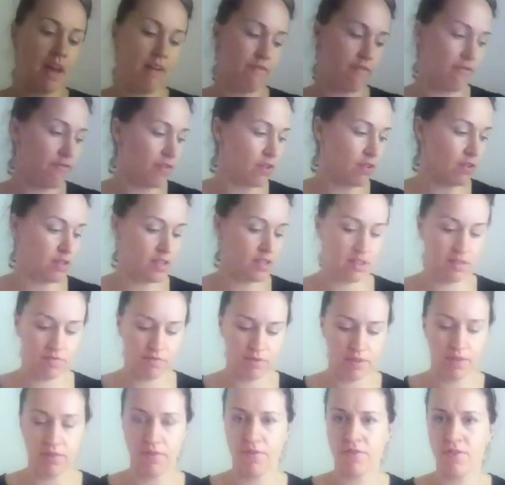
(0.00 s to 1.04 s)
that font
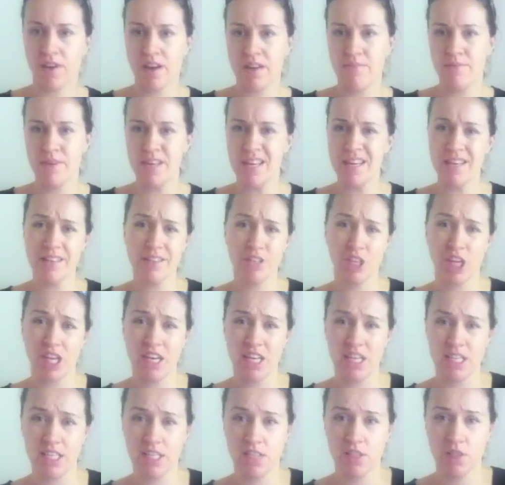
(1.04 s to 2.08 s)
was a freebie,
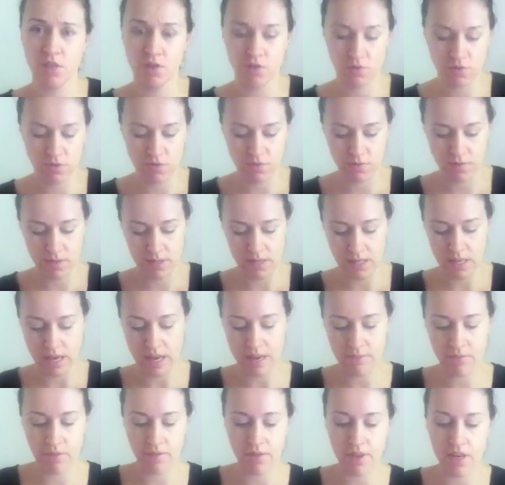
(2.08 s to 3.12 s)
Jenna Sue is the
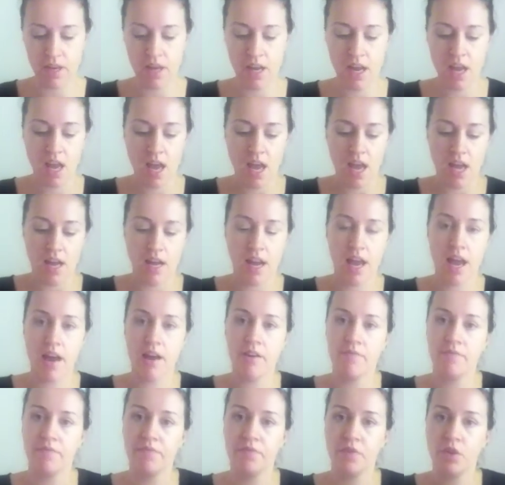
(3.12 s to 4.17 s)
name of it.
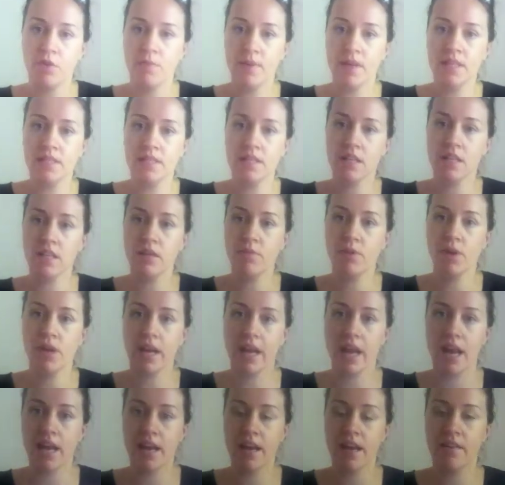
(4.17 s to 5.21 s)
Now, you basically
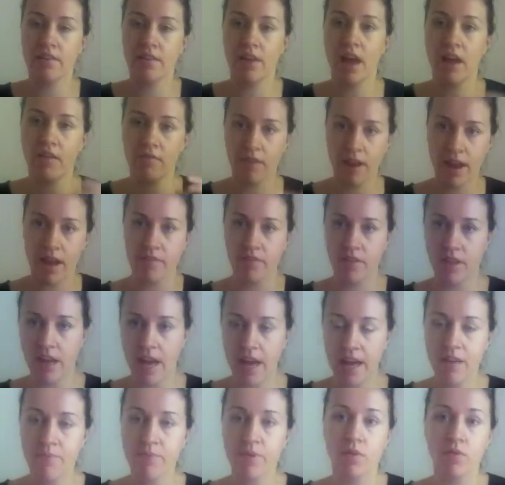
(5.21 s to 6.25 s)
want to cut out around the
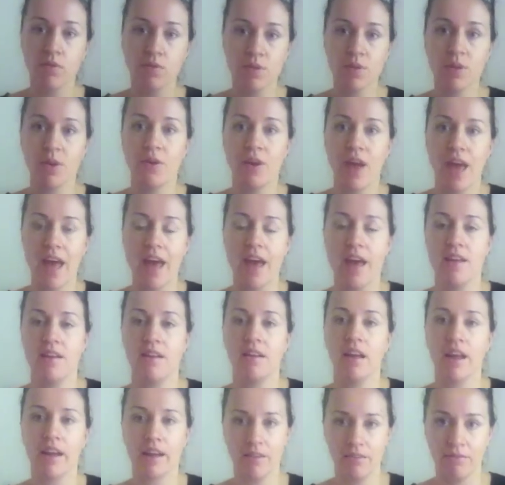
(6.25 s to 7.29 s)
name, but also
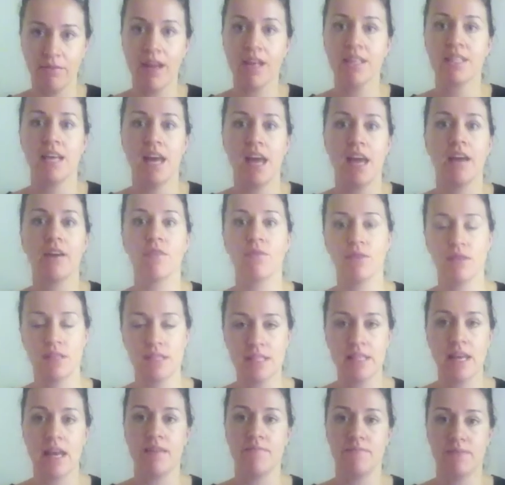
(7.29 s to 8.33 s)
add like a rectangle the
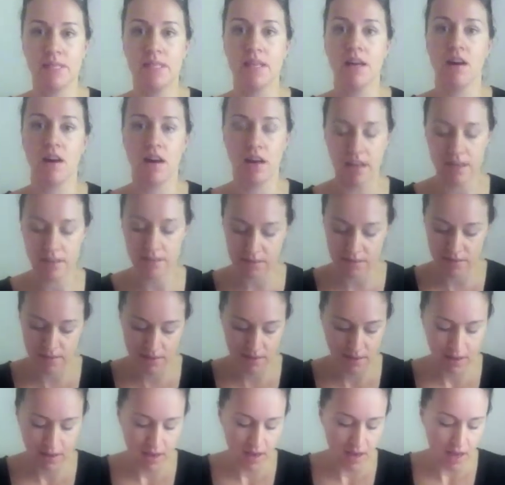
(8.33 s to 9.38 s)
same
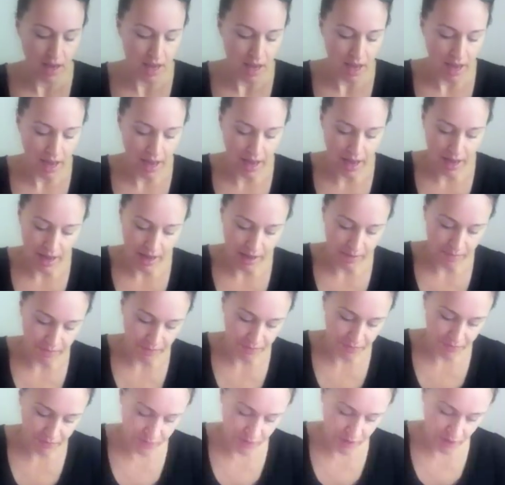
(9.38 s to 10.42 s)
size, because
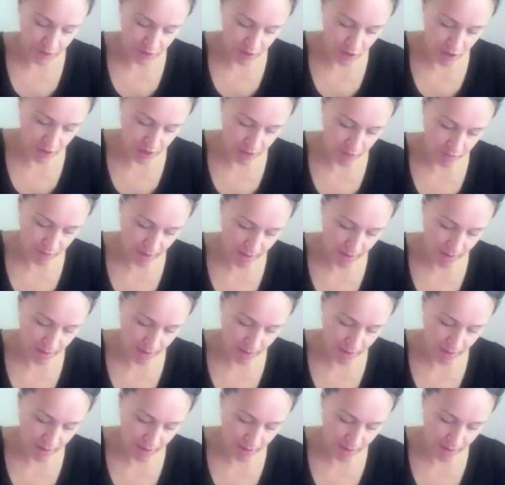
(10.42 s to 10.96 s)
um, you're going to